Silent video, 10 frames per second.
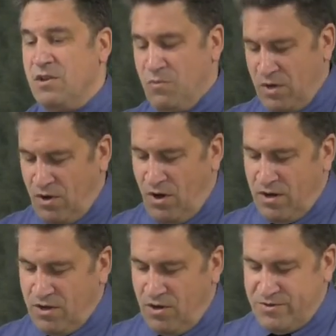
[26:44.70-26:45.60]
When
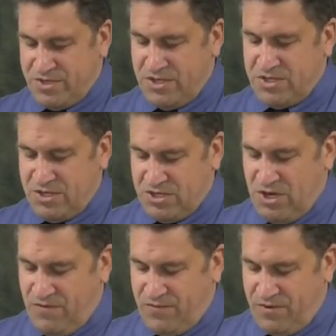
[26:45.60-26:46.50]
God calls us to
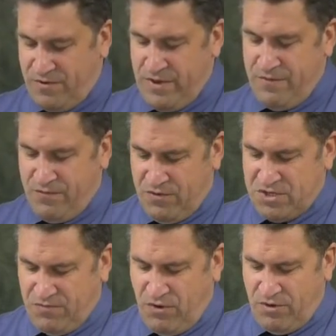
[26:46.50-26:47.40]
suffer,
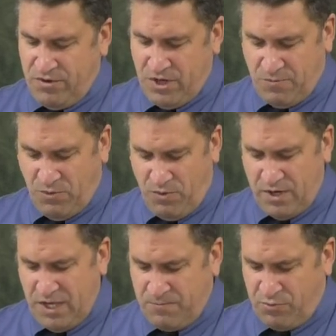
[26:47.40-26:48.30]
first of all, number
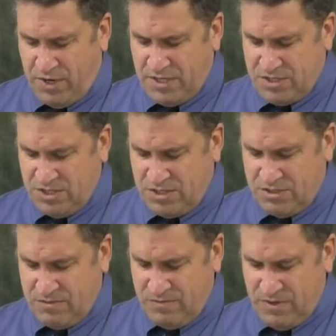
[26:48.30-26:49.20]
one, he breaks us.